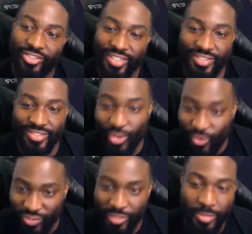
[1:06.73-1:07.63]
she gets
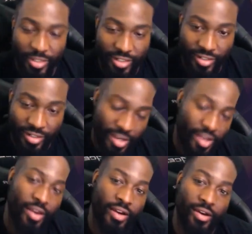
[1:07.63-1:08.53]
no V meter
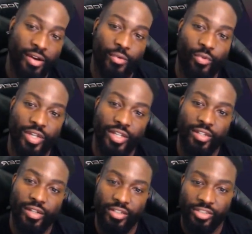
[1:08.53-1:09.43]

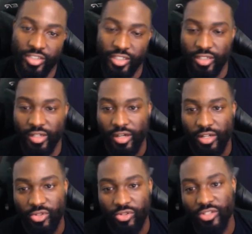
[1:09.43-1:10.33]
when she
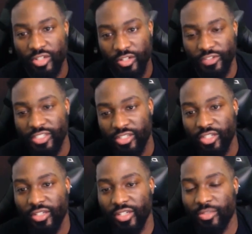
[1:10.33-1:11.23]
uses her V
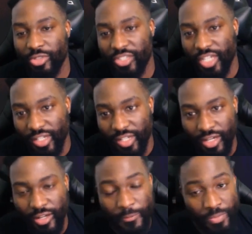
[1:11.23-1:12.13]
skill against a
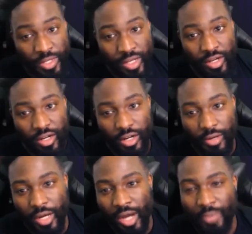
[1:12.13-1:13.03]
projectile.
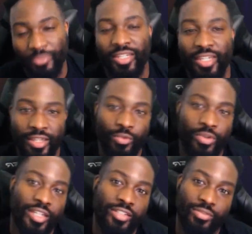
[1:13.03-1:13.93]
I'm thinking
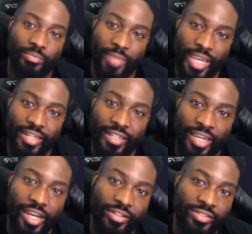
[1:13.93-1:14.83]
when they made the
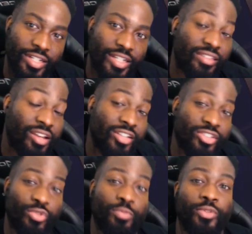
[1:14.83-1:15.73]
character, they thought
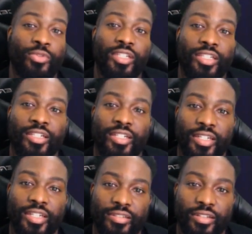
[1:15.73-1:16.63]
she would be really good
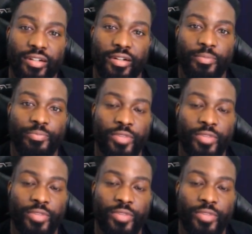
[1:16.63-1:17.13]
against. I